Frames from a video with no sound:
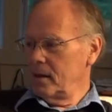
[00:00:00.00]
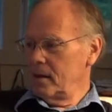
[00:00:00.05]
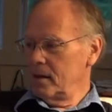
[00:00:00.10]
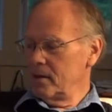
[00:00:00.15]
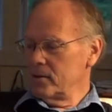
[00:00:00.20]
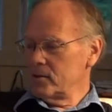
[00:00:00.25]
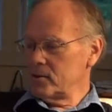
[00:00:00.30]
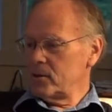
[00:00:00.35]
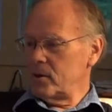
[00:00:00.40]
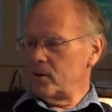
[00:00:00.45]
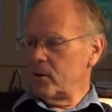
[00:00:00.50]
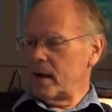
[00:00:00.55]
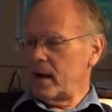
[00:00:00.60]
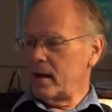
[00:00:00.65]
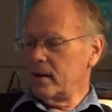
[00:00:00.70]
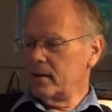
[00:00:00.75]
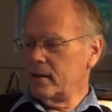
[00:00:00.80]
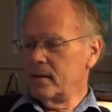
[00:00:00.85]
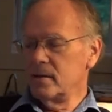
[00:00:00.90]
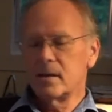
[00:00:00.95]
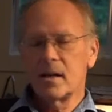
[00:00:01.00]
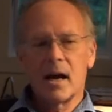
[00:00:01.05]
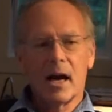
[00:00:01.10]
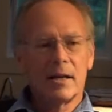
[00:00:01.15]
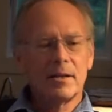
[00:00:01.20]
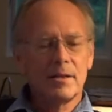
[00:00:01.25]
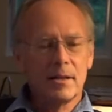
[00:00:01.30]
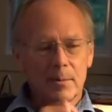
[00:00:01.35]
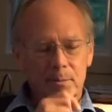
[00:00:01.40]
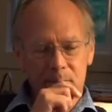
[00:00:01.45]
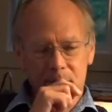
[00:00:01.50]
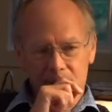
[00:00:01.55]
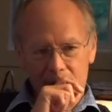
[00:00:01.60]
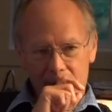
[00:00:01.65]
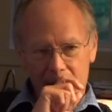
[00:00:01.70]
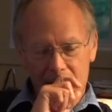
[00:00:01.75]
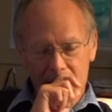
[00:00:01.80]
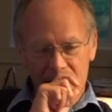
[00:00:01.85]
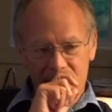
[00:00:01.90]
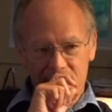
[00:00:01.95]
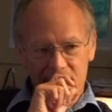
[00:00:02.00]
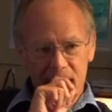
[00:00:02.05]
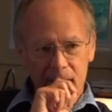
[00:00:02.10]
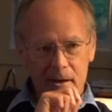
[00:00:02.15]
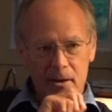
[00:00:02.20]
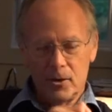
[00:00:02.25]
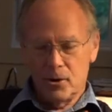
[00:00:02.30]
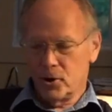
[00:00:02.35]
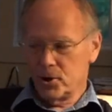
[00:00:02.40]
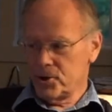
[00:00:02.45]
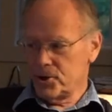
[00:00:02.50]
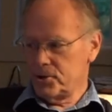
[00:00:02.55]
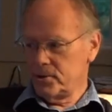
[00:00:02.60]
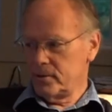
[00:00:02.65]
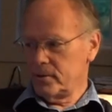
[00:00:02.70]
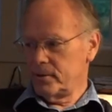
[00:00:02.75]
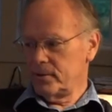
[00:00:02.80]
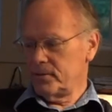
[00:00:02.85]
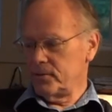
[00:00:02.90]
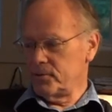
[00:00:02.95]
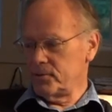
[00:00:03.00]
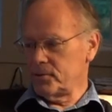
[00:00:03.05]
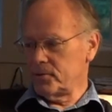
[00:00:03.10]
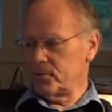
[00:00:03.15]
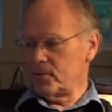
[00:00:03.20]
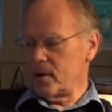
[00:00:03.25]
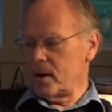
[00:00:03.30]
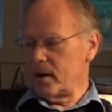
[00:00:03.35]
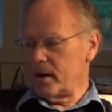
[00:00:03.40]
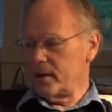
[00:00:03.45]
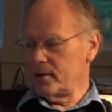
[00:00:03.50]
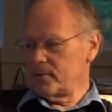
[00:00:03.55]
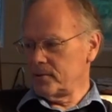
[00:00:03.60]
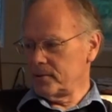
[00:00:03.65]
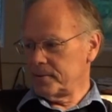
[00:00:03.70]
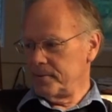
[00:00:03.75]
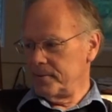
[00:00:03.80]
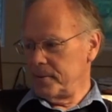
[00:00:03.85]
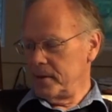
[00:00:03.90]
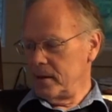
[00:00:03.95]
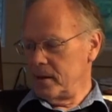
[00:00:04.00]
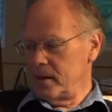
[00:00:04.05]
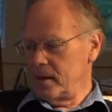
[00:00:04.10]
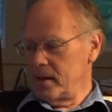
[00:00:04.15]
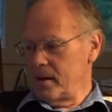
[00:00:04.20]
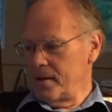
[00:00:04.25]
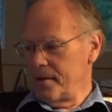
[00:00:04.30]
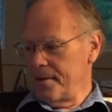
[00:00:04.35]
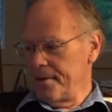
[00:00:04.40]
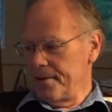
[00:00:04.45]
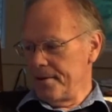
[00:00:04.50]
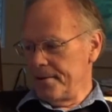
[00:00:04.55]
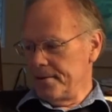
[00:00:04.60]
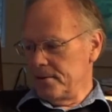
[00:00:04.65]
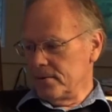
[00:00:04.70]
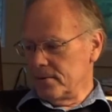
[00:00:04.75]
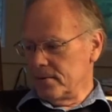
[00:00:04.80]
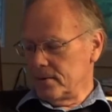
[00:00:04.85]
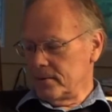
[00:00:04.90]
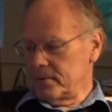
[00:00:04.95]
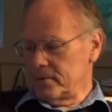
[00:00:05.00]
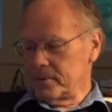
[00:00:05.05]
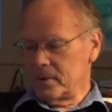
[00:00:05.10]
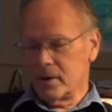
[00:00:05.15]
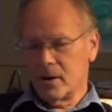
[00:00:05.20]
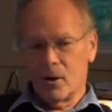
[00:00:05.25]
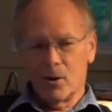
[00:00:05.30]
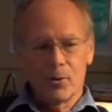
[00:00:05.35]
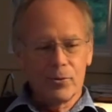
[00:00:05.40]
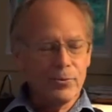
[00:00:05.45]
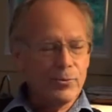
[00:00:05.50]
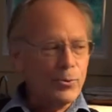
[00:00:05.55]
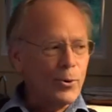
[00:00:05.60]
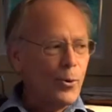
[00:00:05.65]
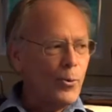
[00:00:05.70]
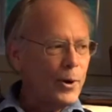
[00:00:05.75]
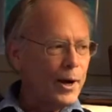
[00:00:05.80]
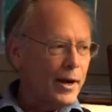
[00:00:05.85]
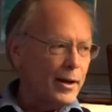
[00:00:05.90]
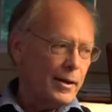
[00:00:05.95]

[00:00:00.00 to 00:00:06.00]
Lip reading: So, how did these concepts of gravity and inertia first arise? We're going to go through a quick